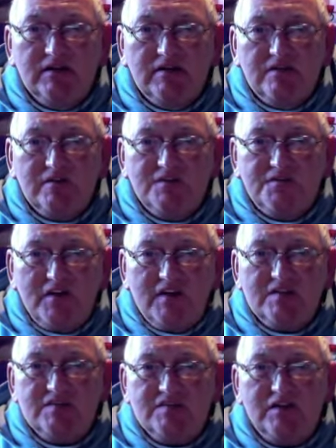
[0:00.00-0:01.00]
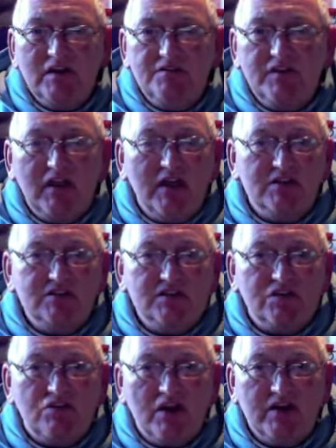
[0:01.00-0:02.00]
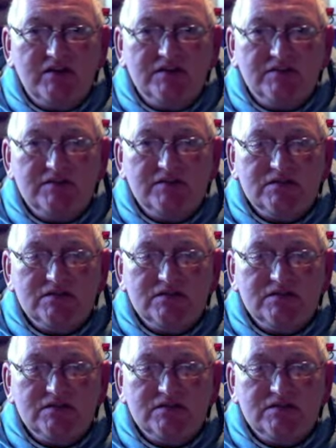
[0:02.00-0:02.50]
the face of the Antichrist.